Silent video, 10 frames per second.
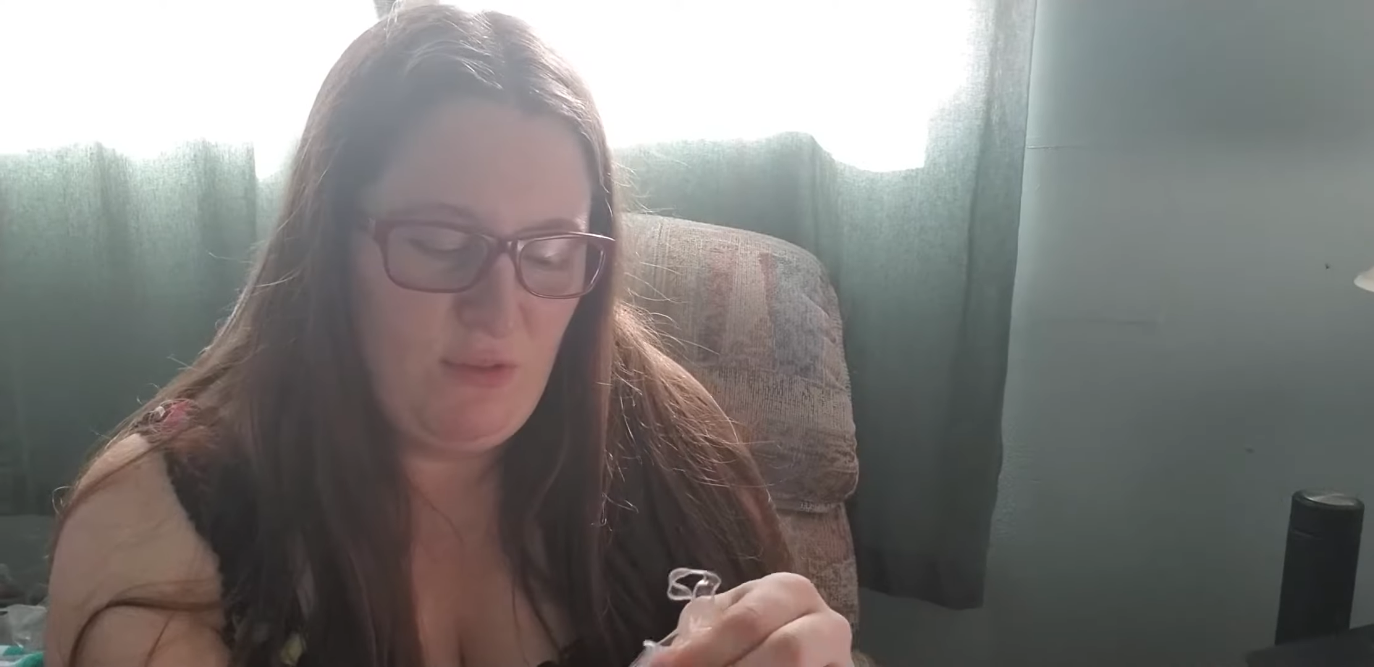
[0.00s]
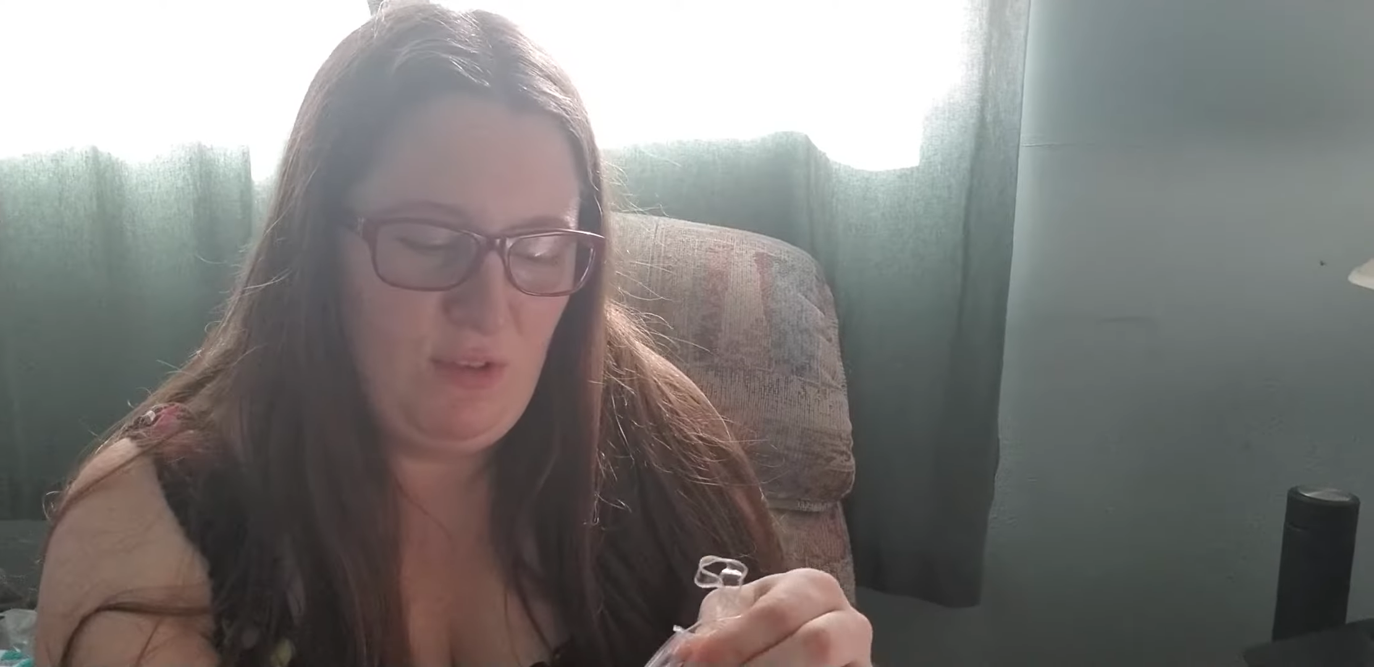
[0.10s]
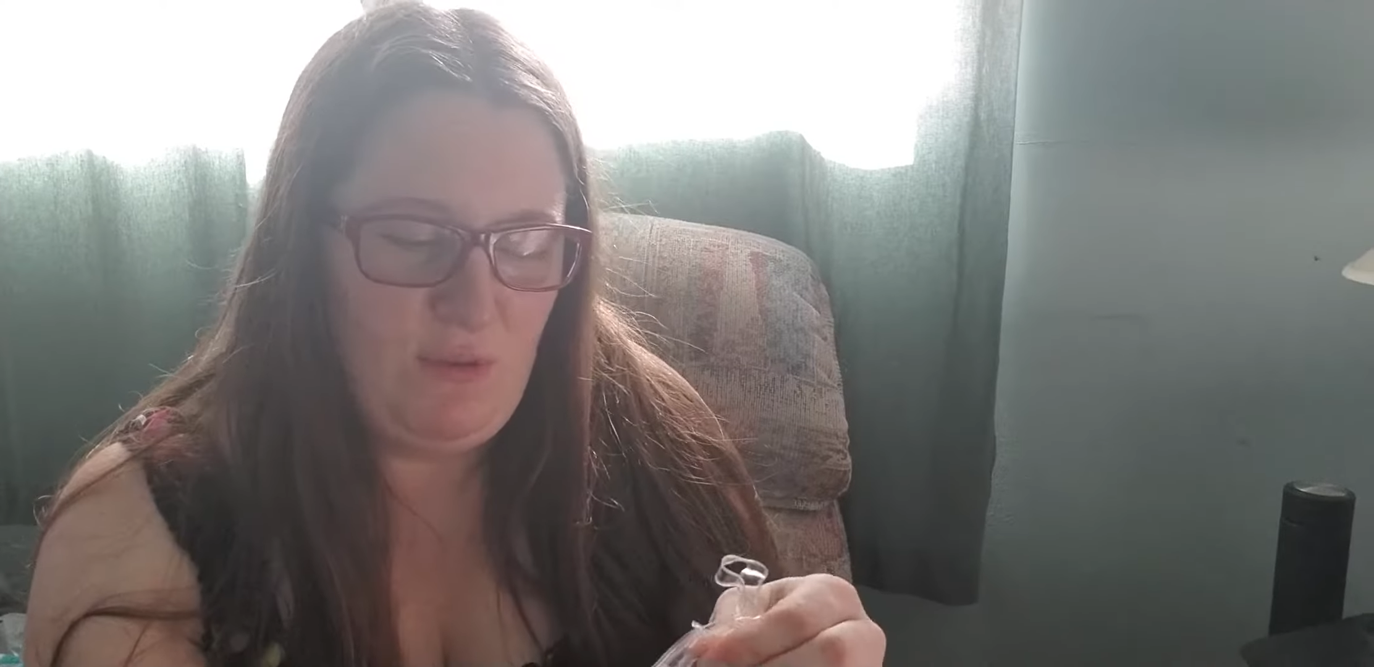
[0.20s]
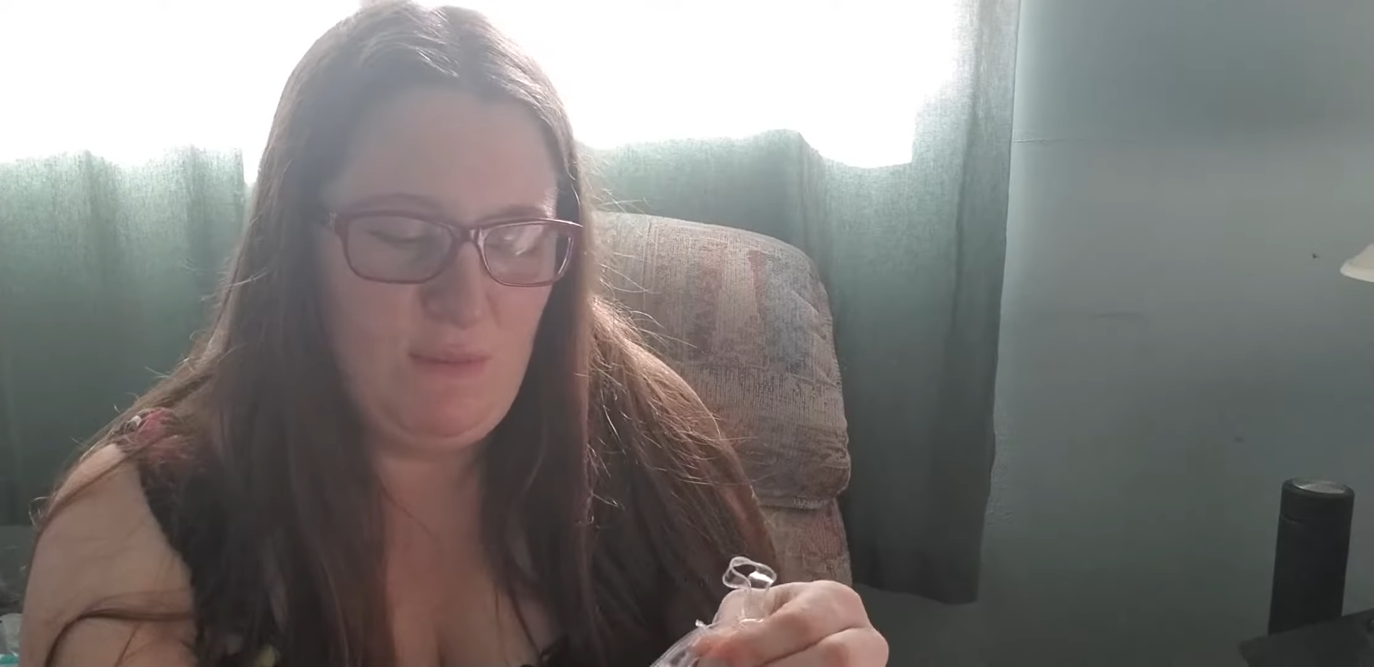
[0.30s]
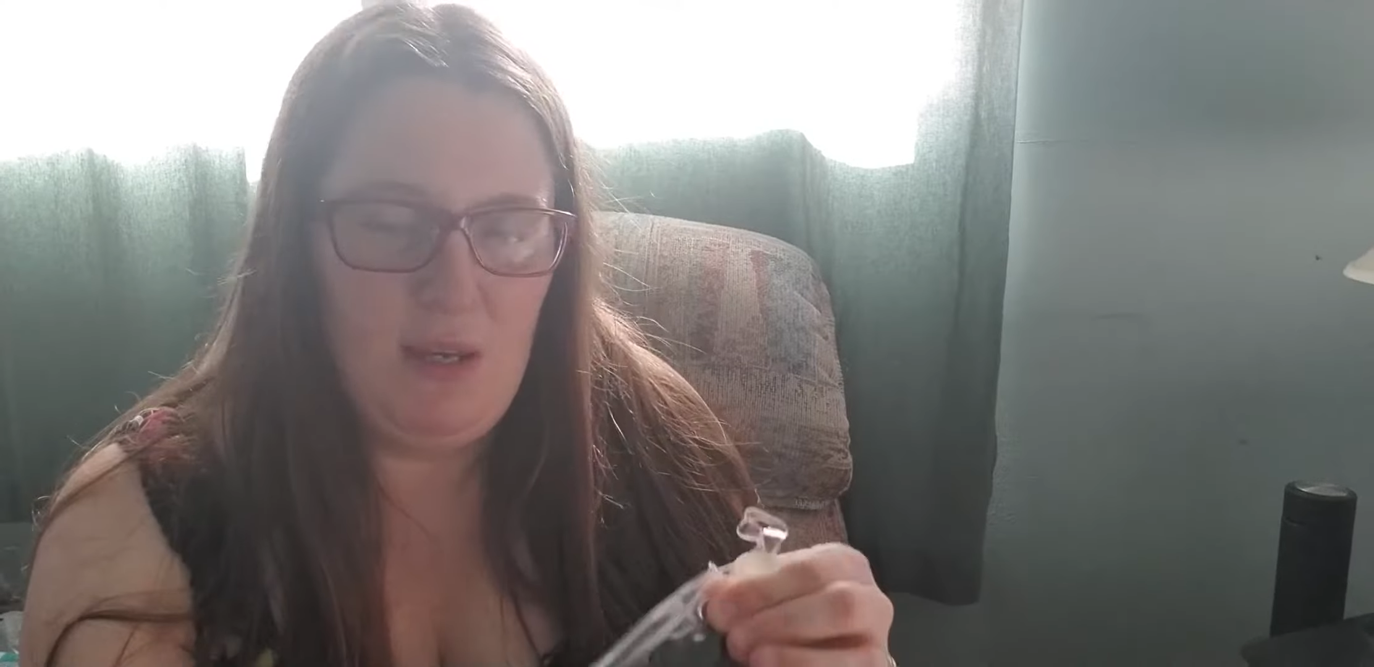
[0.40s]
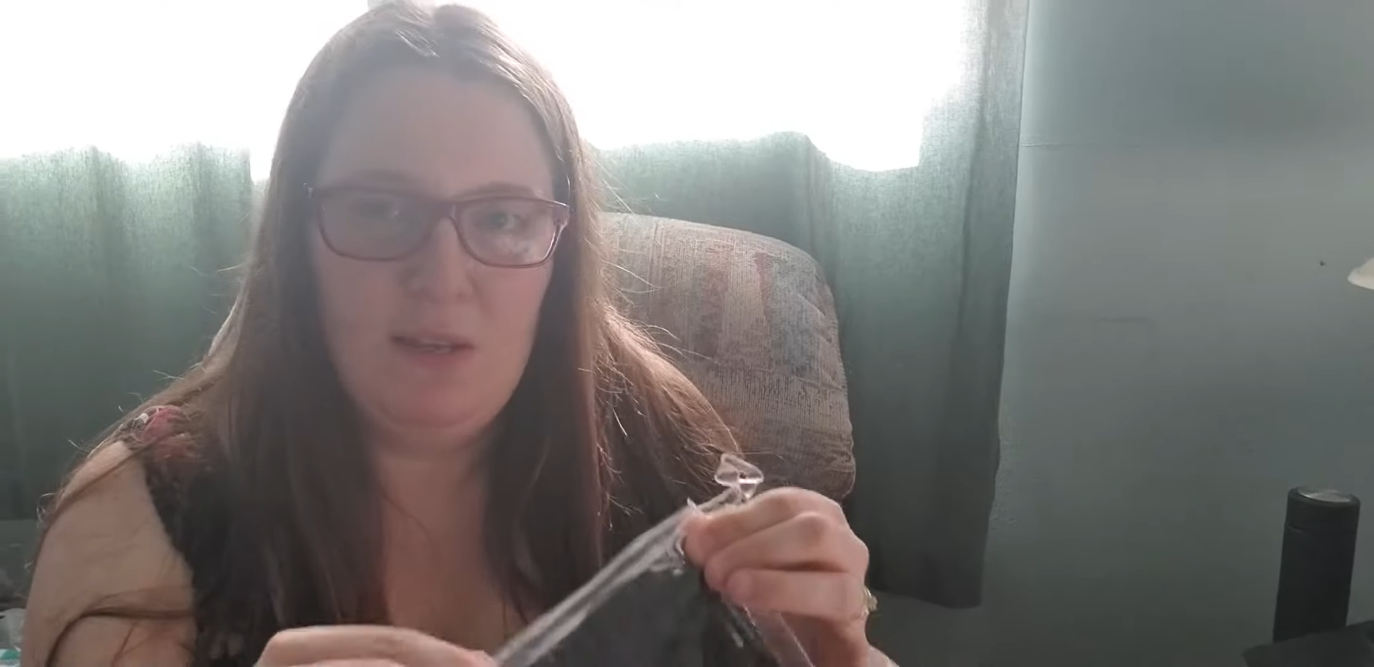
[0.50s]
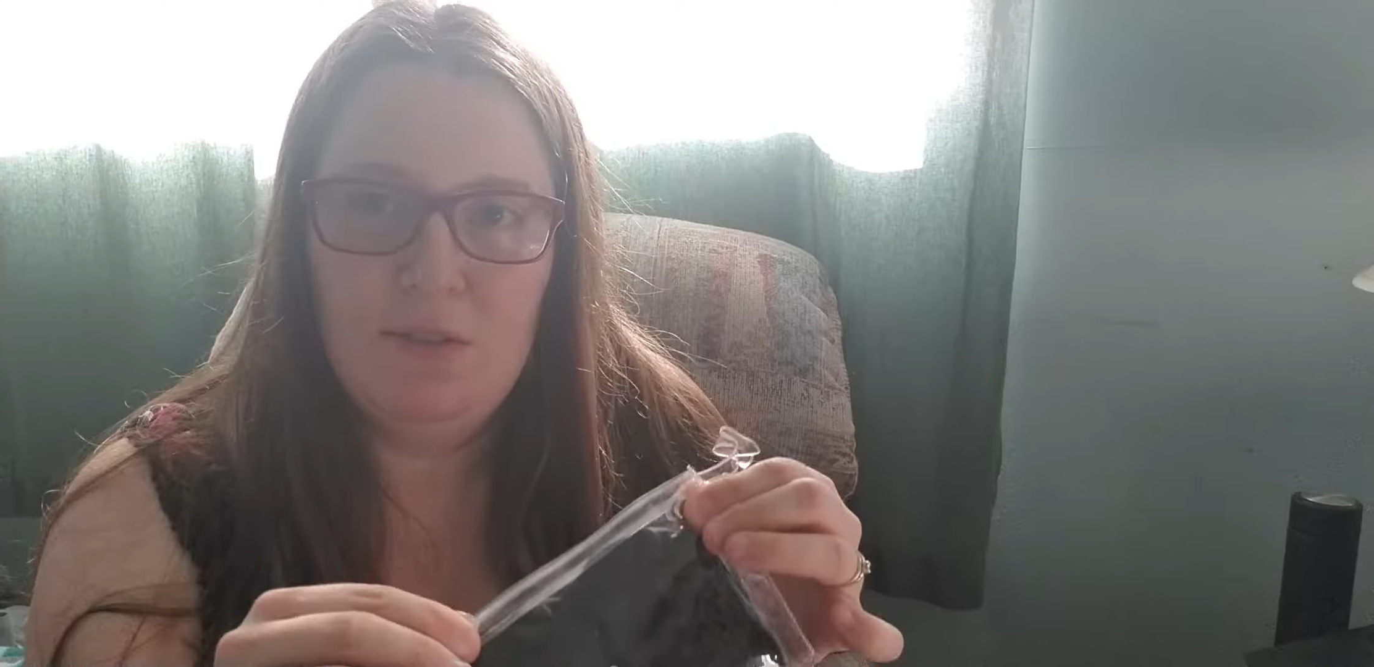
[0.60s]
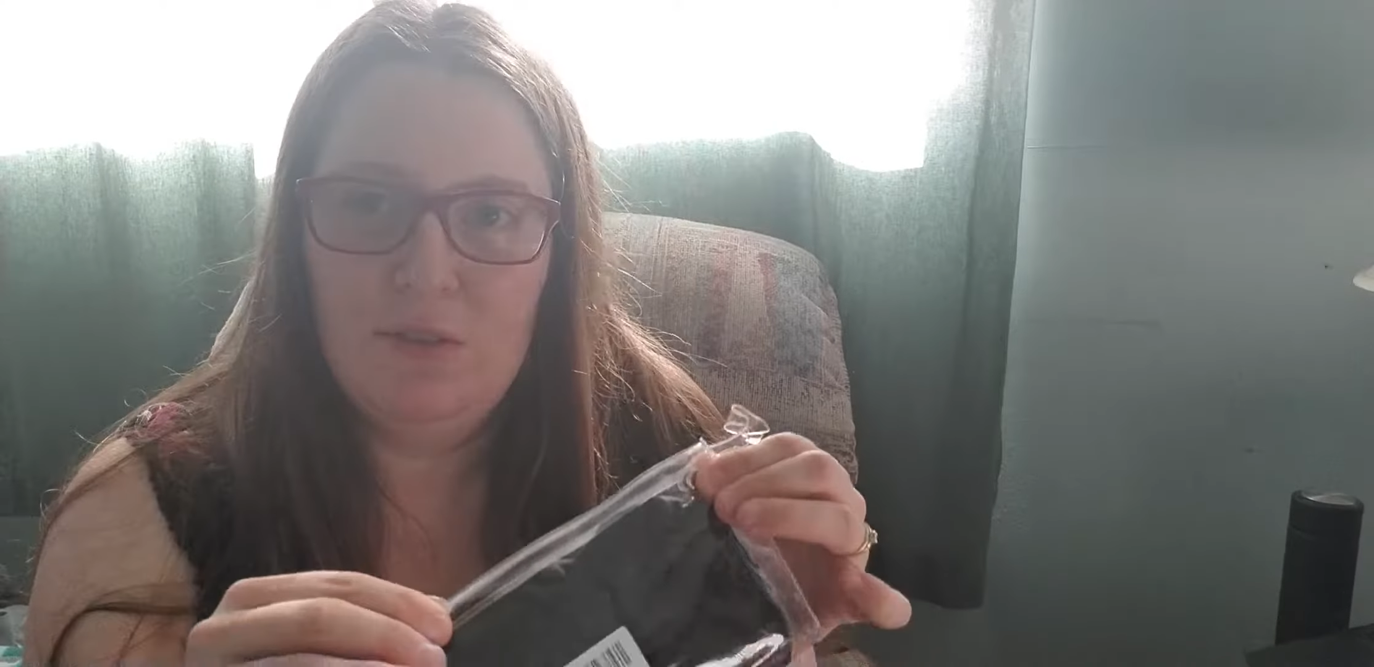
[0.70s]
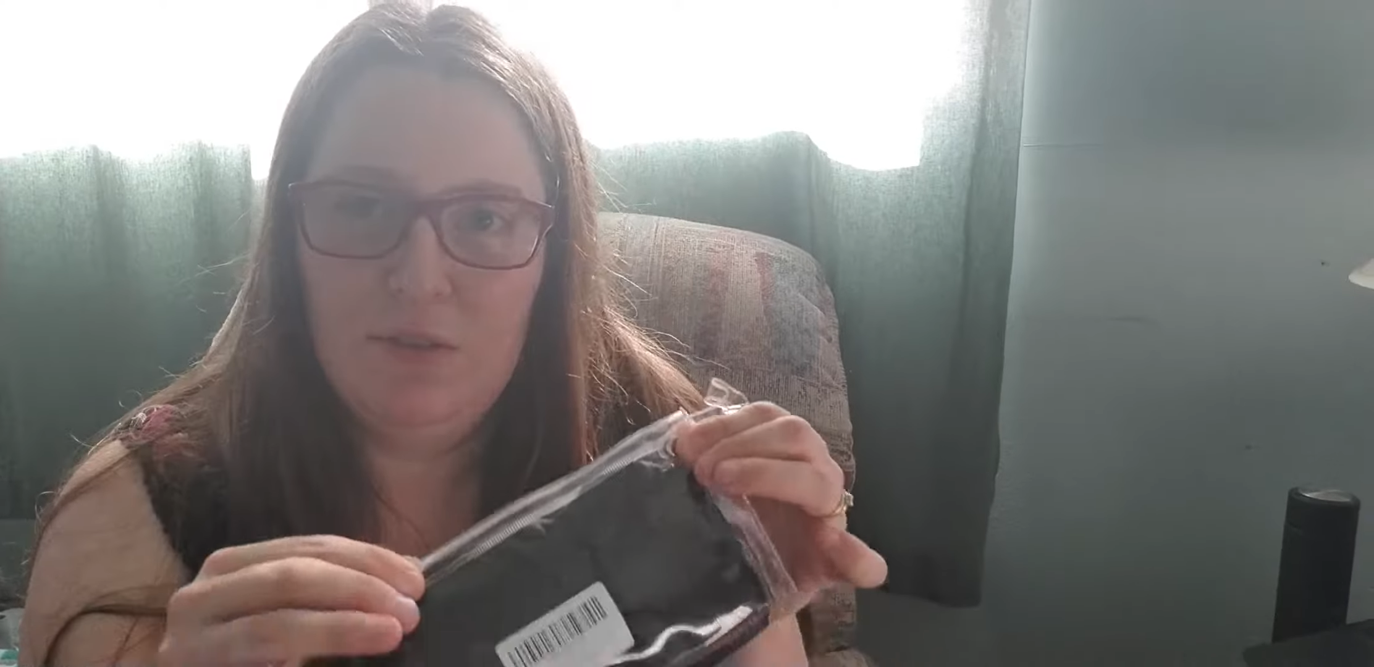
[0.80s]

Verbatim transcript: sleep masks.